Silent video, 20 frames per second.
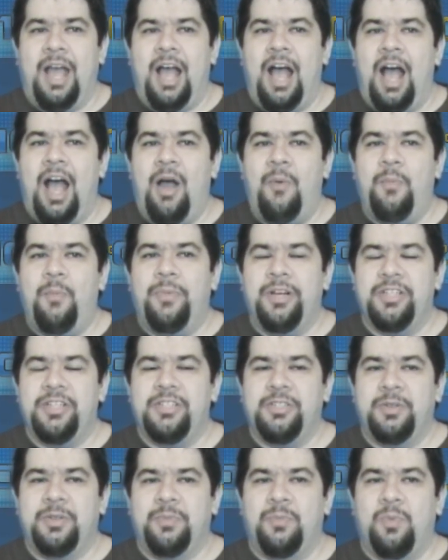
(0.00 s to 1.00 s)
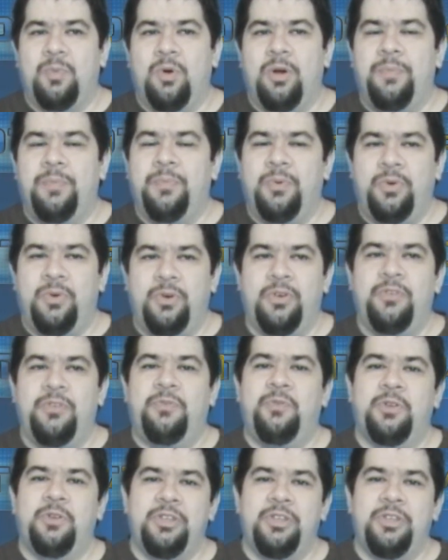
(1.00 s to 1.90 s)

How much more proof